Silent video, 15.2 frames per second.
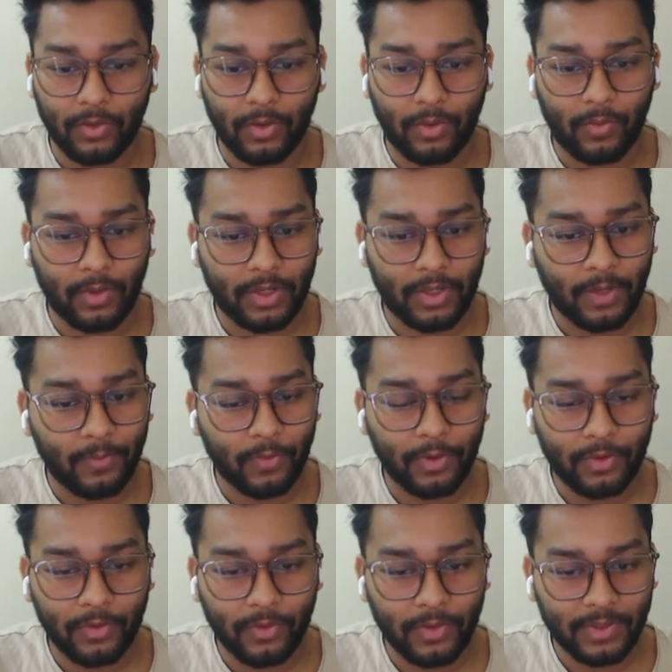So what
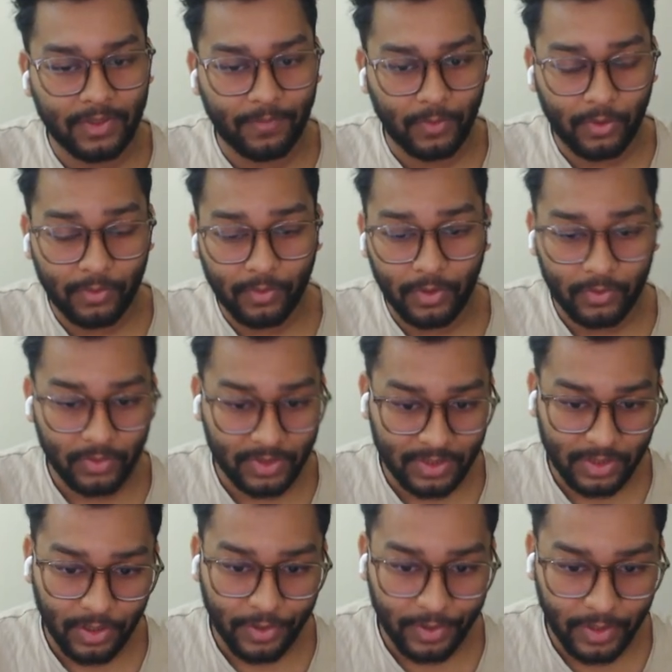I'm going to do is, I'm not going
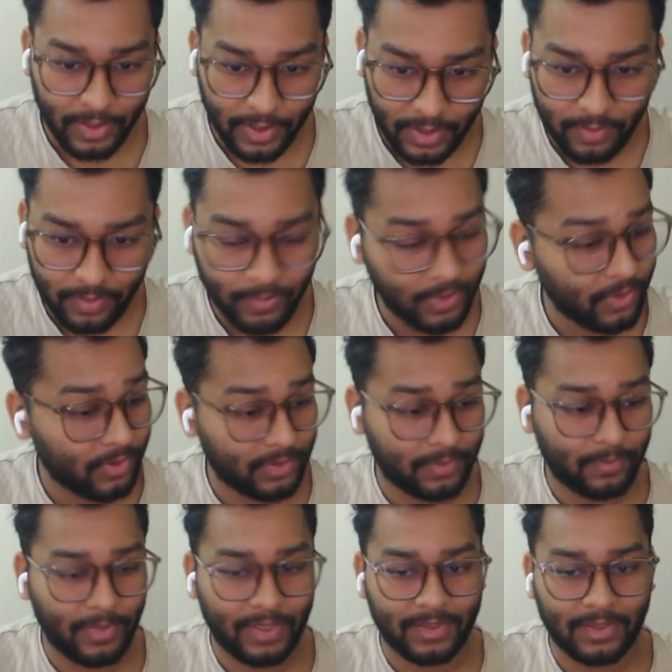to start it here
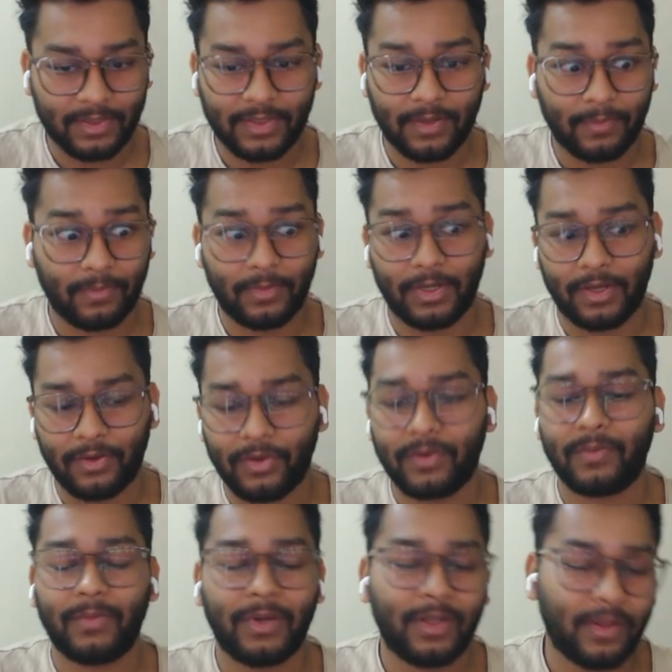because my system
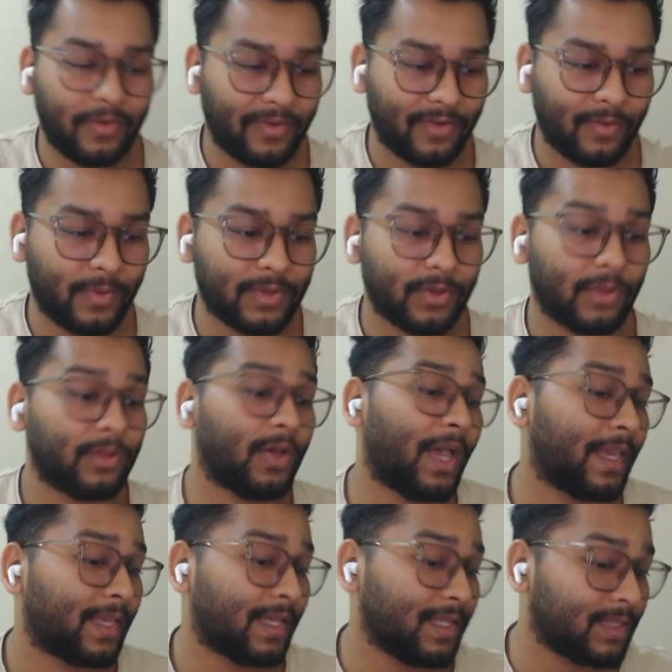did not meet the requirements.
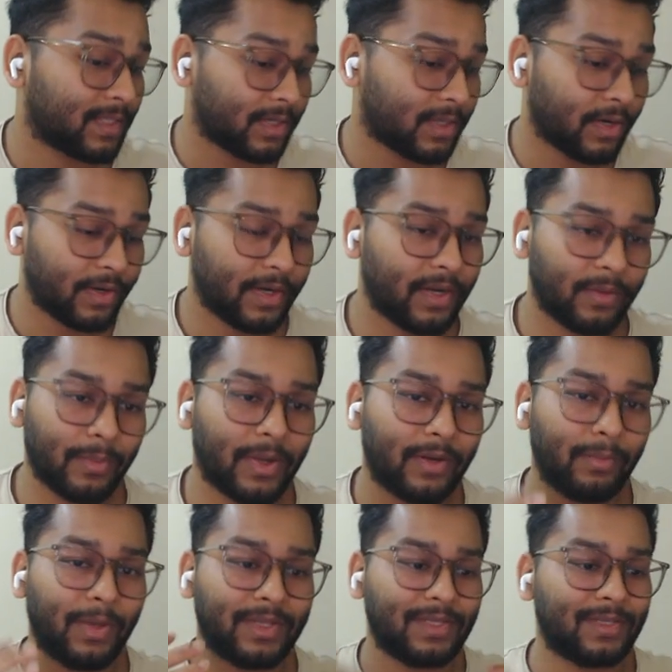Although I can start
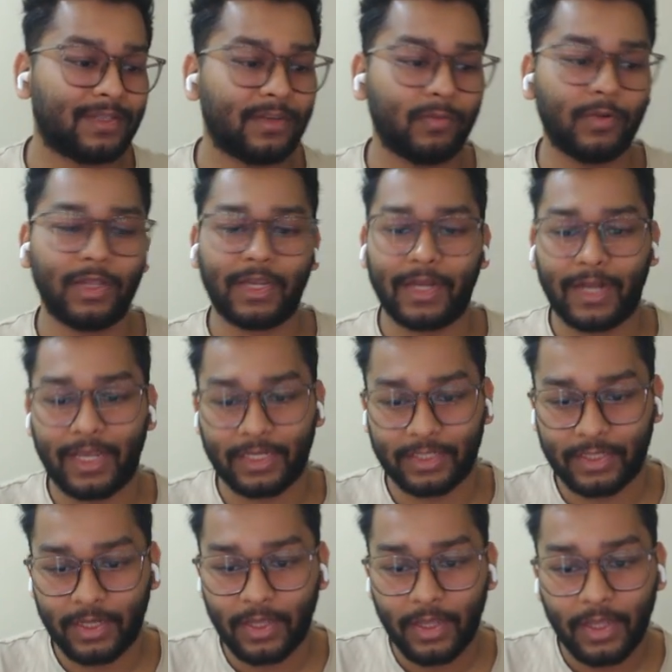it, but my system will
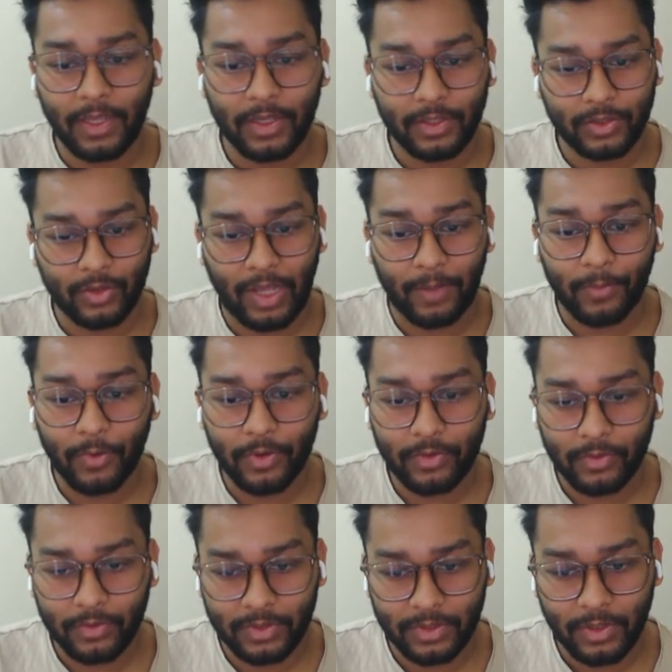crash. So
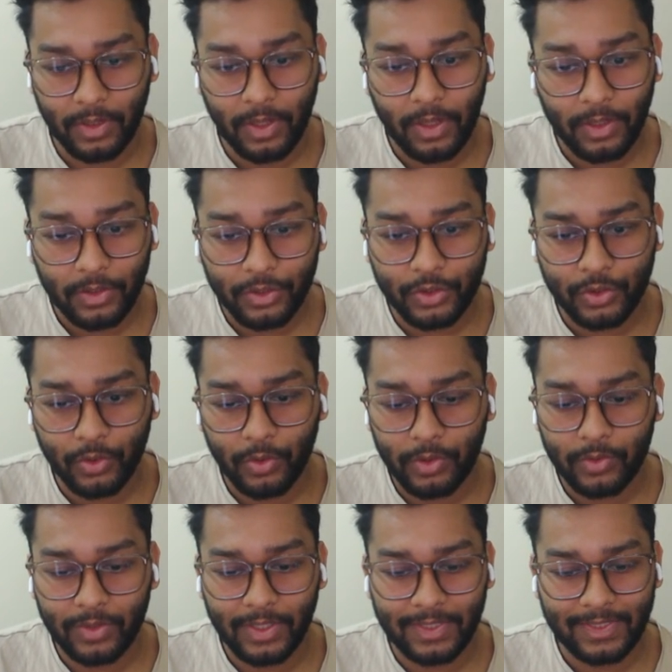I'm going to
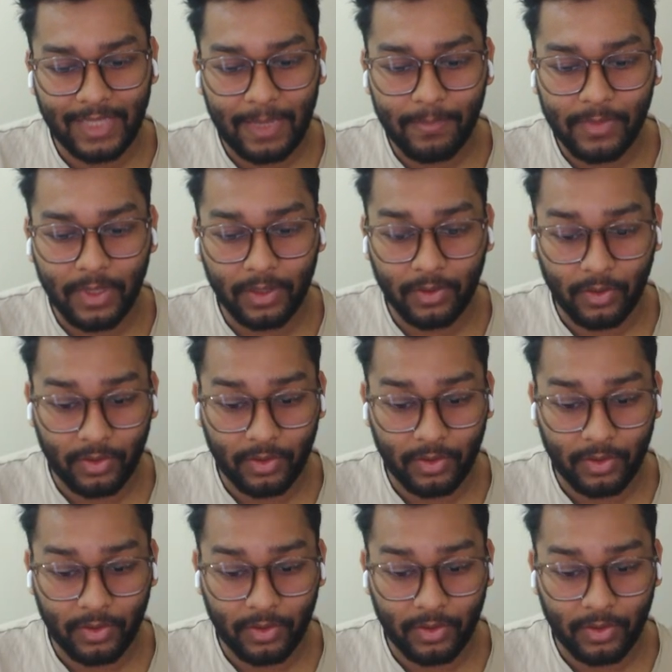show you the same